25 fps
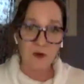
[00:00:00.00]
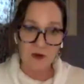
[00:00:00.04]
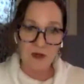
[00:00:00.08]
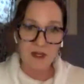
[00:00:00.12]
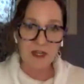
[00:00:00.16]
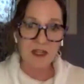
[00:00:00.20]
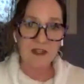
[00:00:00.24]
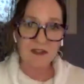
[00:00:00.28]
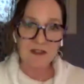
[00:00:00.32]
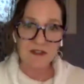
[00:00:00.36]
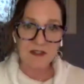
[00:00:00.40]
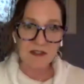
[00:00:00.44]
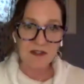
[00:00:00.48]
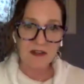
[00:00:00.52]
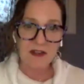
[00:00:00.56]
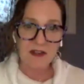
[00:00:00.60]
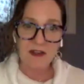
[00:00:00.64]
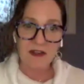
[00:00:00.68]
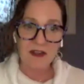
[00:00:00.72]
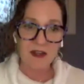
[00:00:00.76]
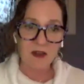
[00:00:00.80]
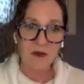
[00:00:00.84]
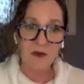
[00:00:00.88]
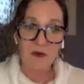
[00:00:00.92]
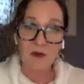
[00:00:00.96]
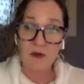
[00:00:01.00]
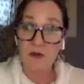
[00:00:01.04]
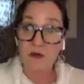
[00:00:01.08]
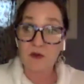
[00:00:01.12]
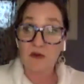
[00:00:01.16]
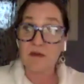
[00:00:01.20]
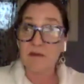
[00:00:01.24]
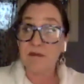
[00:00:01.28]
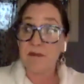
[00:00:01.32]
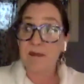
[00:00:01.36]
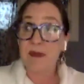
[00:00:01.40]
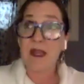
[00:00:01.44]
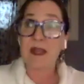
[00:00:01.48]
kids
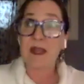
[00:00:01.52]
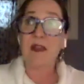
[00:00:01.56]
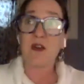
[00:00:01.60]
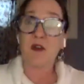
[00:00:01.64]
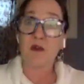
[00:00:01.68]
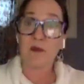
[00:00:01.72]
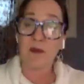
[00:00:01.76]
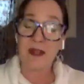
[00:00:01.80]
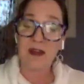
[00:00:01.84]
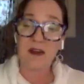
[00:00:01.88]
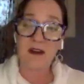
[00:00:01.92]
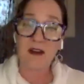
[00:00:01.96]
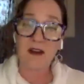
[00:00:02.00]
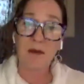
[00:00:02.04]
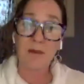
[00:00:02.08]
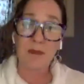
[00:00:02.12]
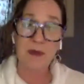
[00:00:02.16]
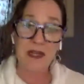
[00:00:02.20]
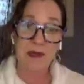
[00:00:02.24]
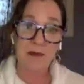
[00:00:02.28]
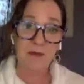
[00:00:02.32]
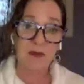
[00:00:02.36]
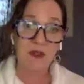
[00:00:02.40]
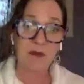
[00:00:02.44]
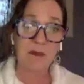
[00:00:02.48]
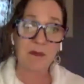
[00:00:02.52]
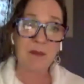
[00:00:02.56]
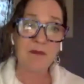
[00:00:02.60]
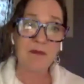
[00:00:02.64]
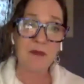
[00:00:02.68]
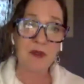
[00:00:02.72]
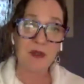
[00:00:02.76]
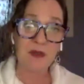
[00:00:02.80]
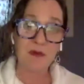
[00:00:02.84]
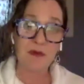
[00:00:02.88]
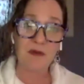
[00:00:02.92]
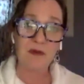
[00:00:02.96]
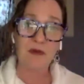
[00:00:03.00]
who may or may not be able
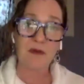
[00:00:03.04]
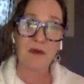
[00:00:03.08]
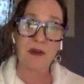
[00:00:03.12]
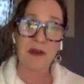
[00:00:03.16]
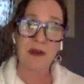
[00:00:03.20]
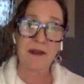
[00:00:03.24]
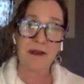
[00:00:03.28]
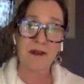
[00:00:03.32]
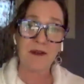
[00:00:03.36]
to